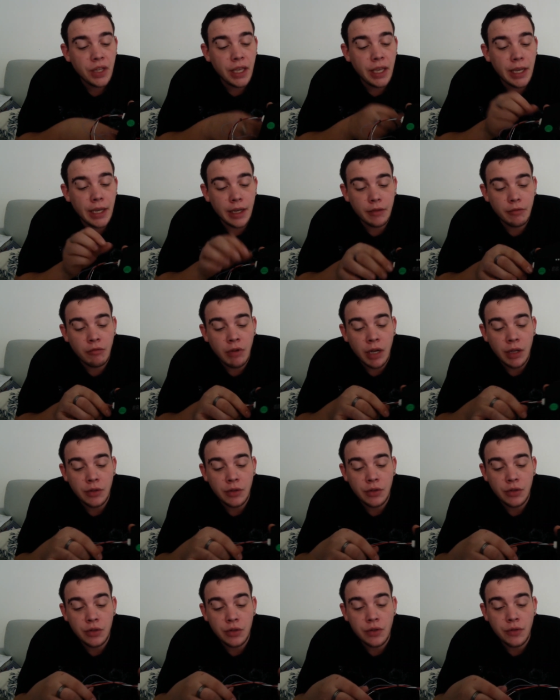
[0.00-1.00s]
It
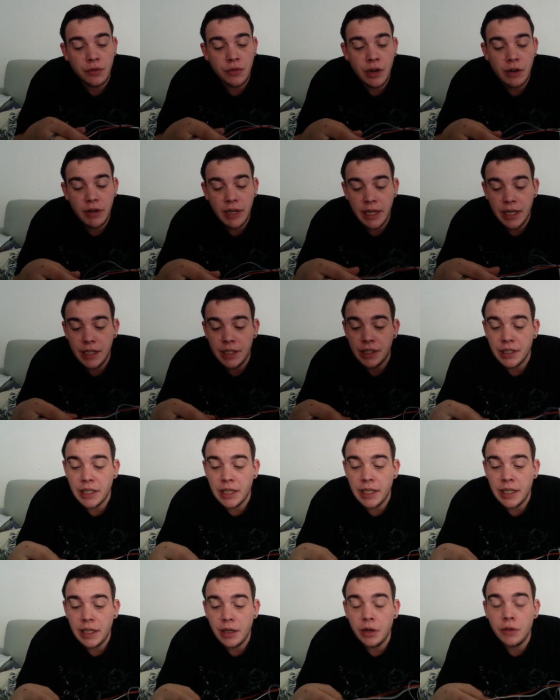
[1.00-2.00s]
runs very
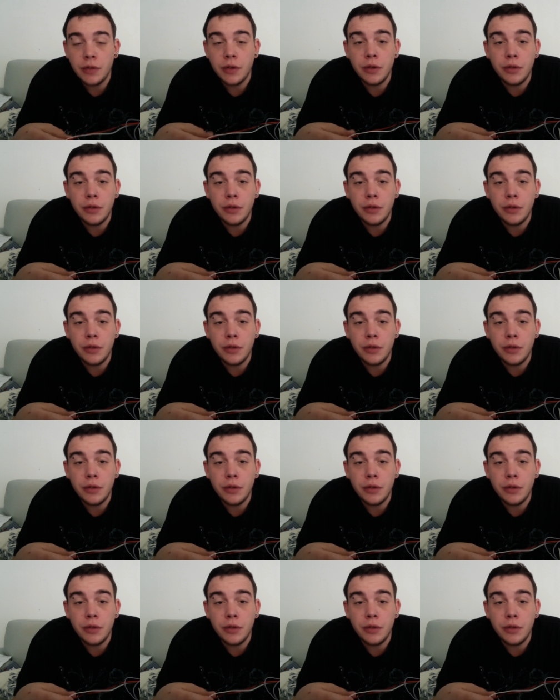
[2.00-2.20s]
easily off